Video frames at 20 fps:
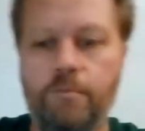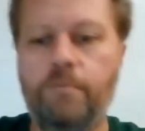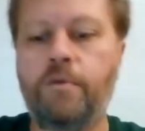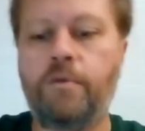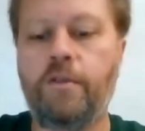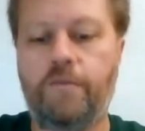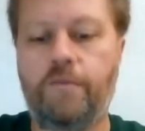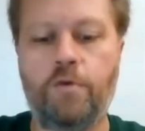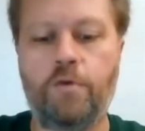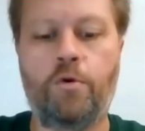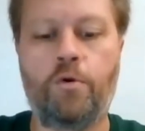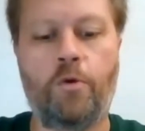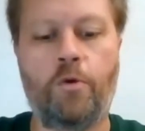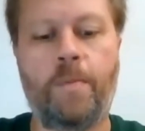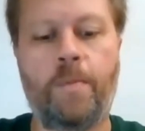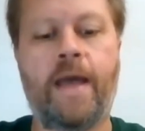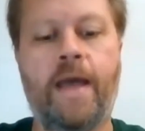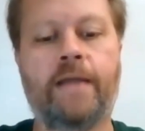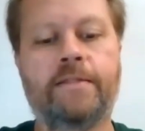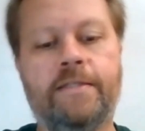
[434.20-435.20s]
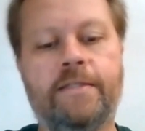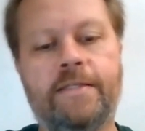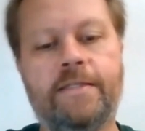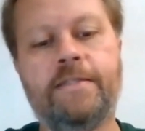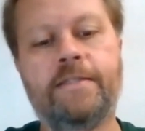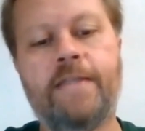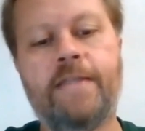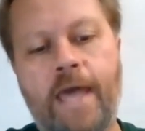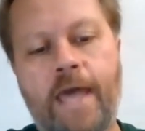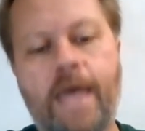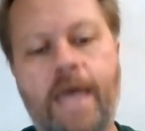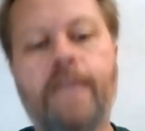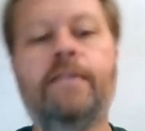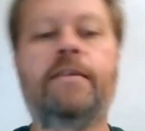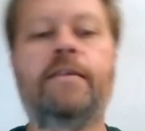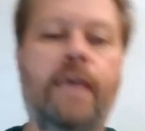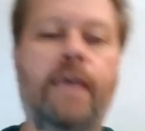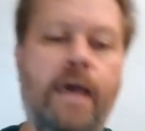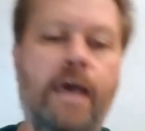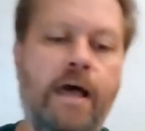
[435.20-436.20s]
if you go back to stat
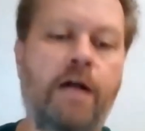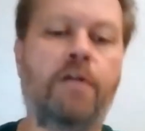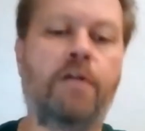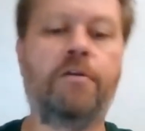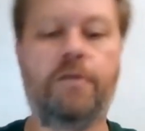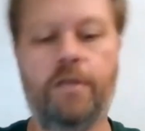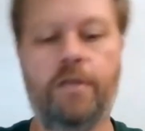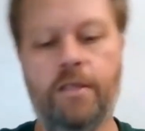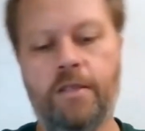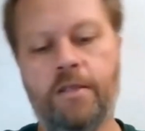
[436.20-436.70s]
calc